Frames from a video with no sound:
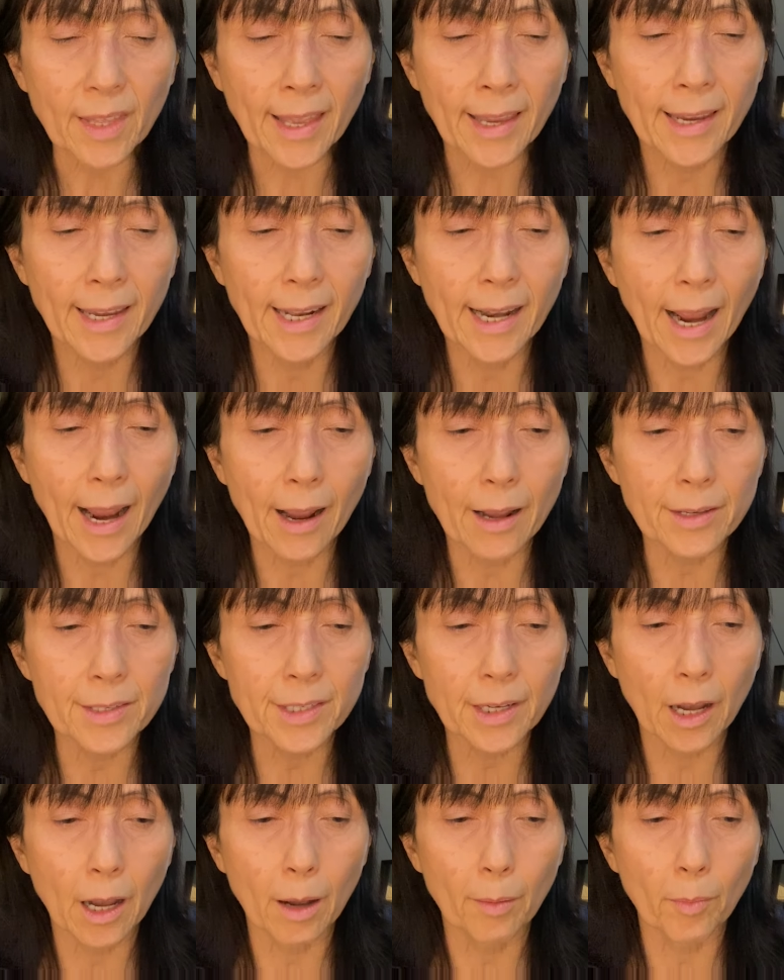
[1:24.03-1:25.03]
it has
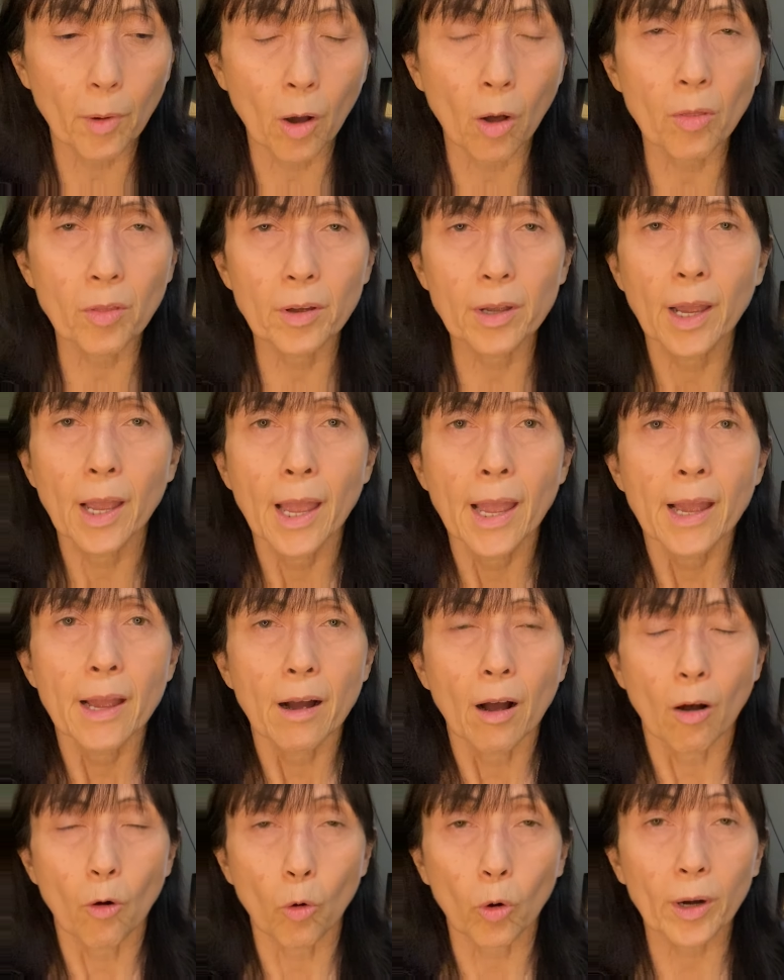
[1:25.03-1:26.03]
um, all the
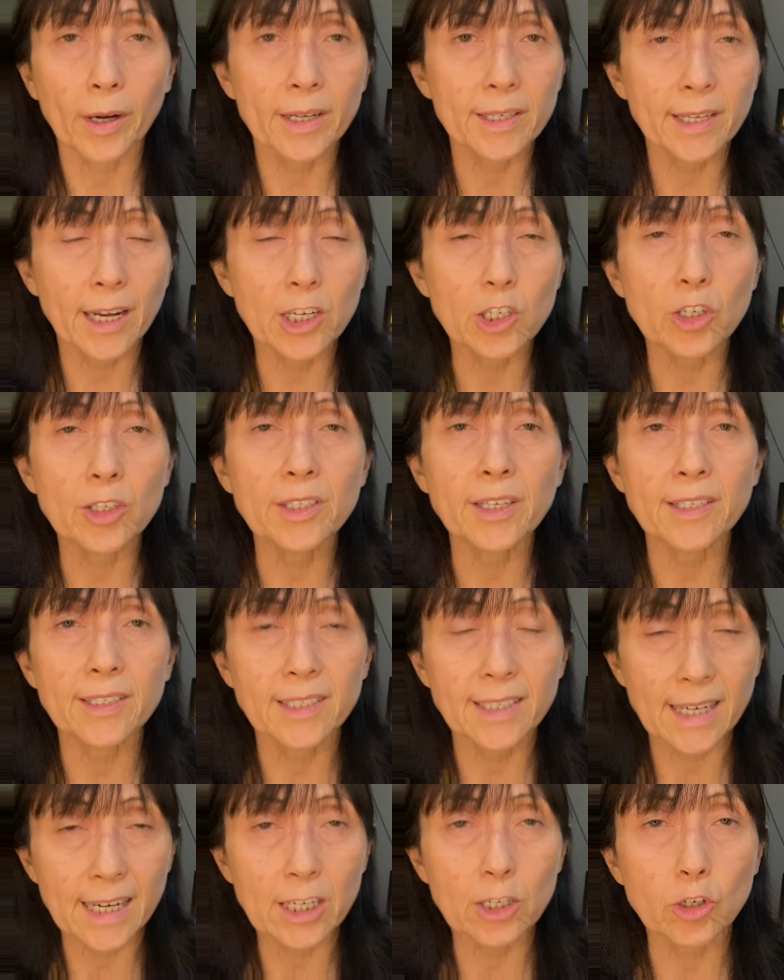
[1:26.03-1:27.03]
organizations and
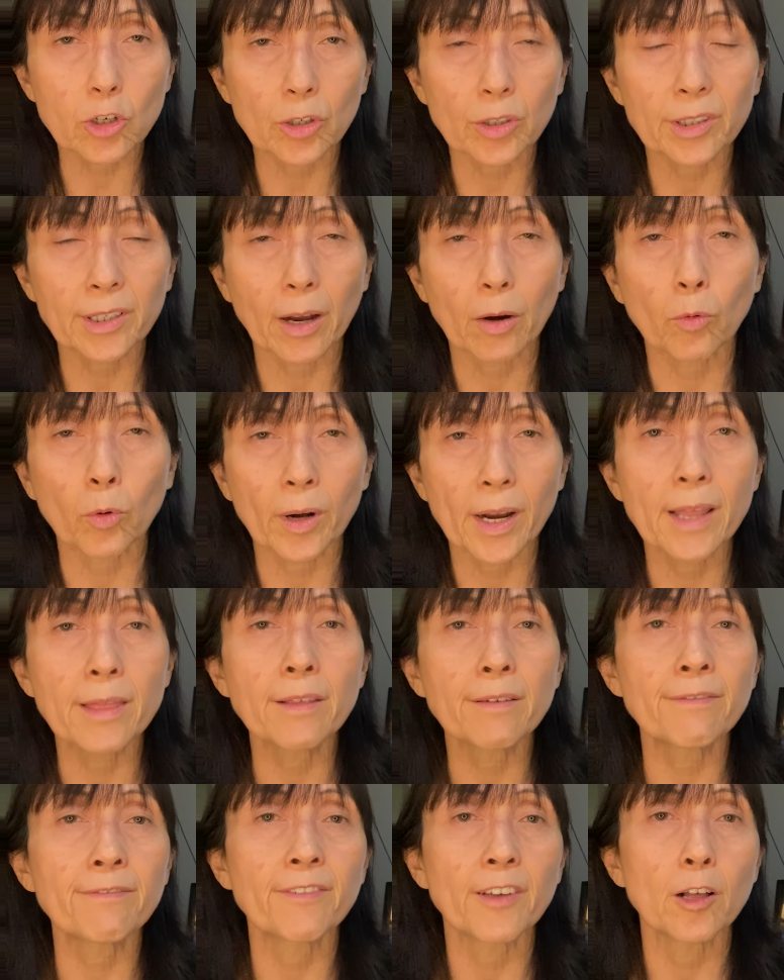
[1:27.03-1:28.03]
teachers that were in
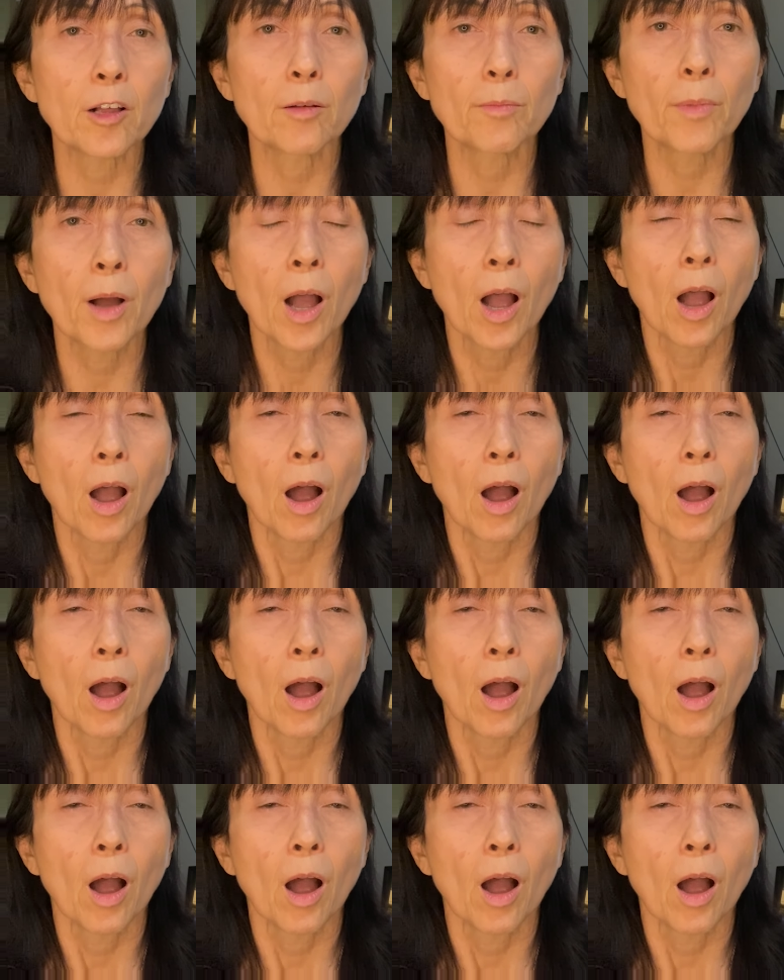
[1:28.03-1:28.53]
the film